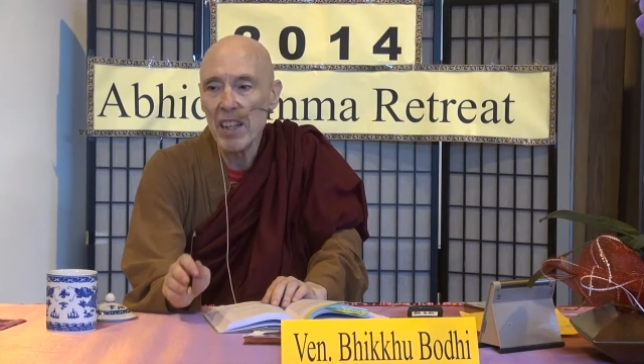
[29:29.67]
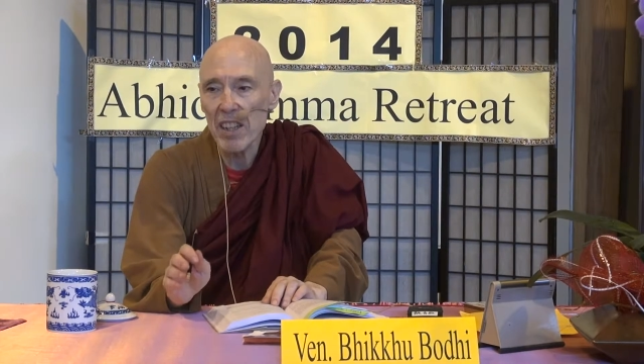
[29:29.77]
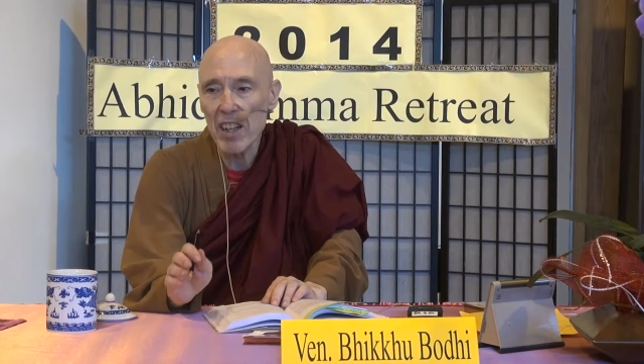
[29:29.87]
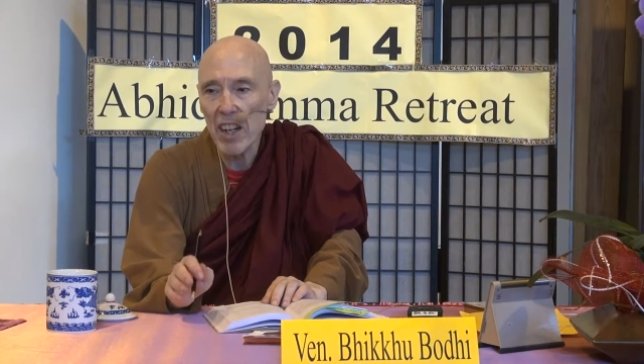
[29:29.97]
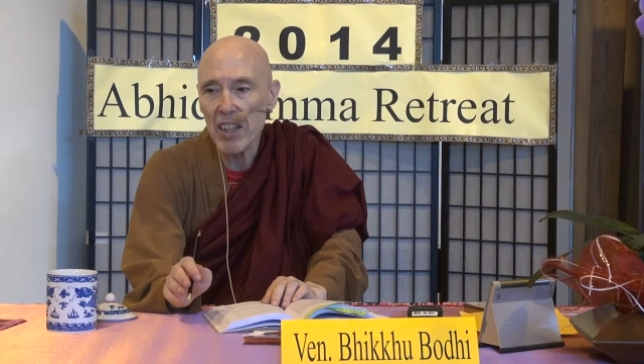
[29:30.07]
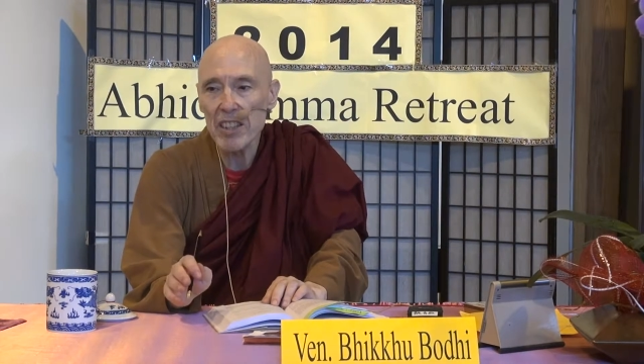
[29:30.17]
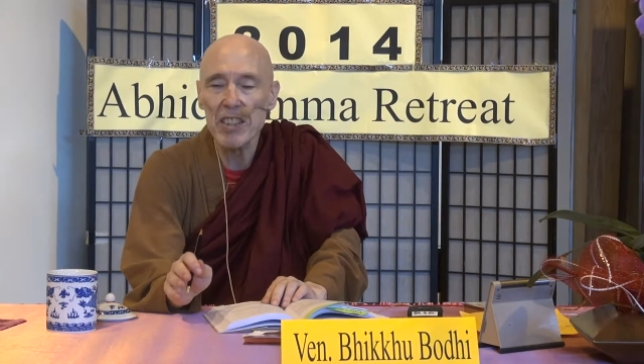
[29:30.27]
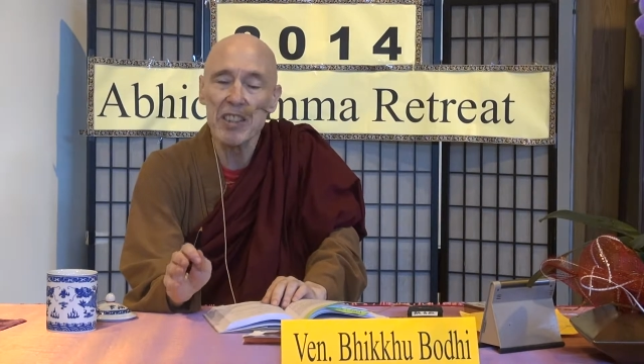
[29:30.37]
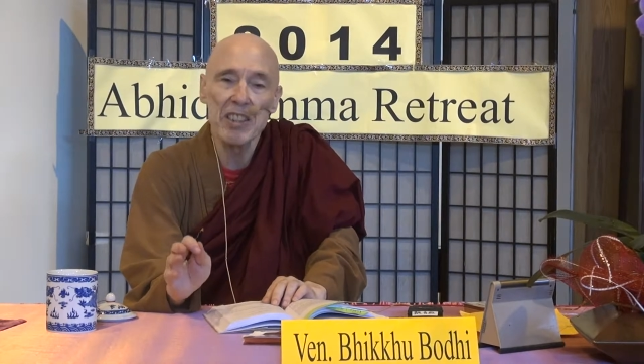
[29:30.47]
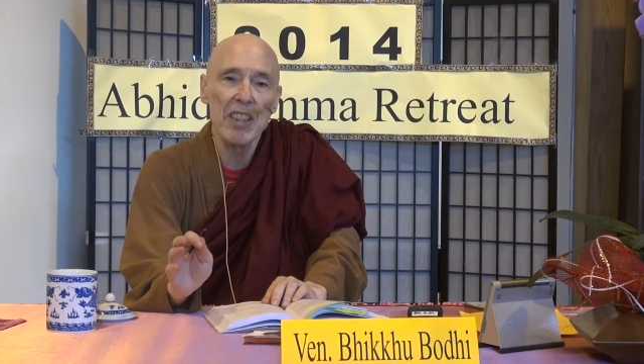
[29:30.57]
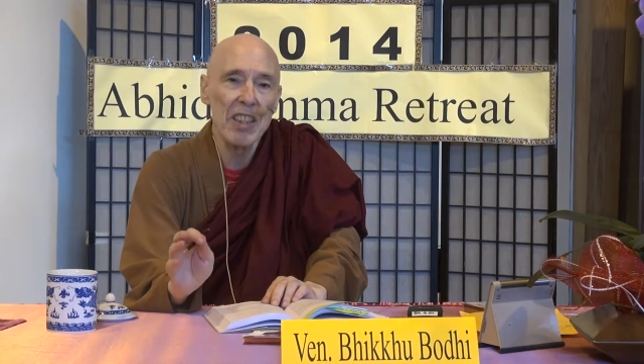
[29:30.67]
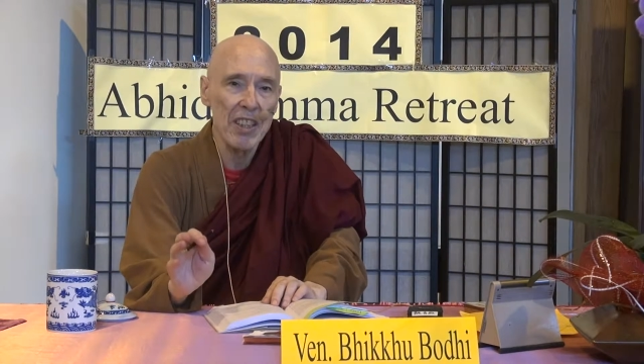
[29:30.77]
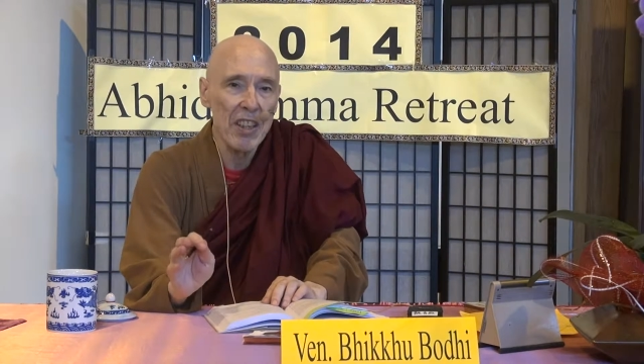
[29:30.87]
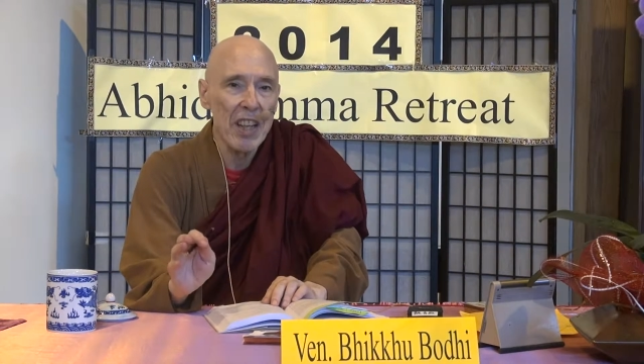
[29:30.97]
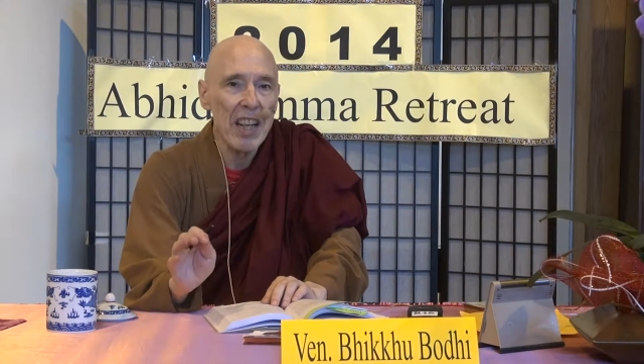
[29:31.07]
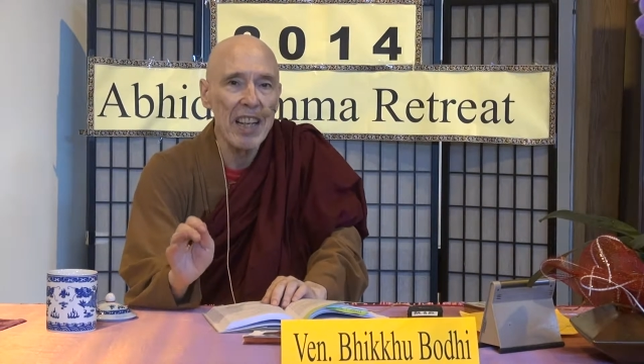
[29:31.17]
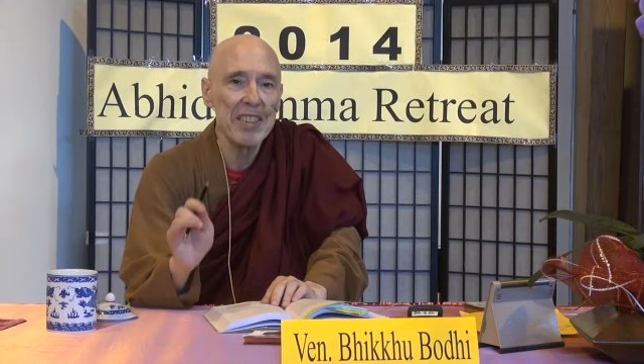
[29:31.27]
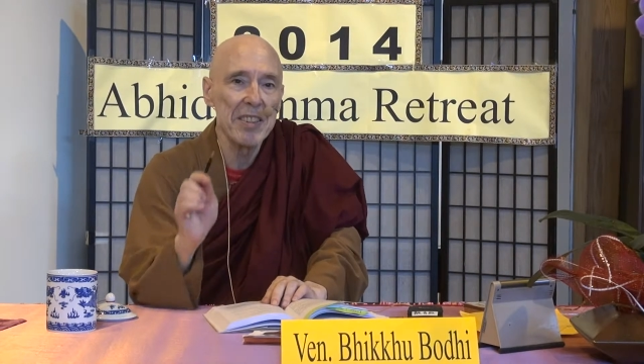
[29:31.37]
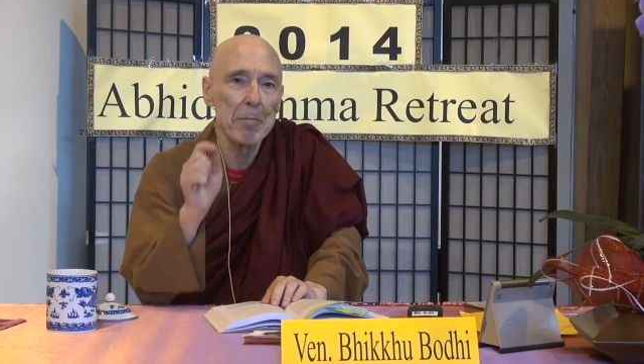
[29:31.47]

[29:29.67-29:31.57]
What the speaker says: occurs as